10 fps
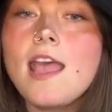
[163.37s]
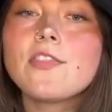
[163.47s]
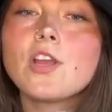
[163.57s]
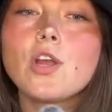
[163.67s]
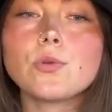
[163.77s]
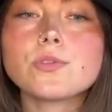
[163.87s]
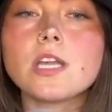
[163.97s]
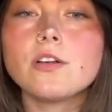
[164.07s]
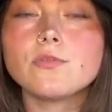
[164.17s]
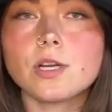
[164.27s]
their own
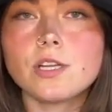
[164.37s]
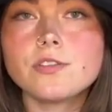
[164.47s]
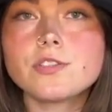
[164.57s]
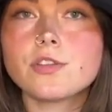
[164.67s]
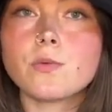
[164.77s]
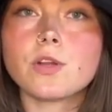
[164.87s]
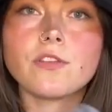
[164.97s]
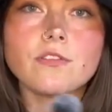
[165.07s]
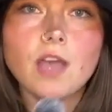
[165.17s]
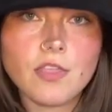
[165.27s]
self-worth to the worth
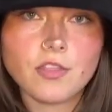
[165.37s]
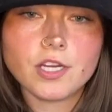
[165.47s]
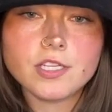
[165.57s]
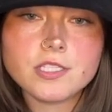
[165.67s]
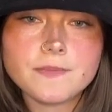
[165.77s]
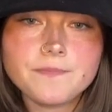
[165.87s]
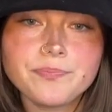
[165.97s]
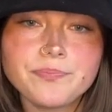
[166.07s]
of others.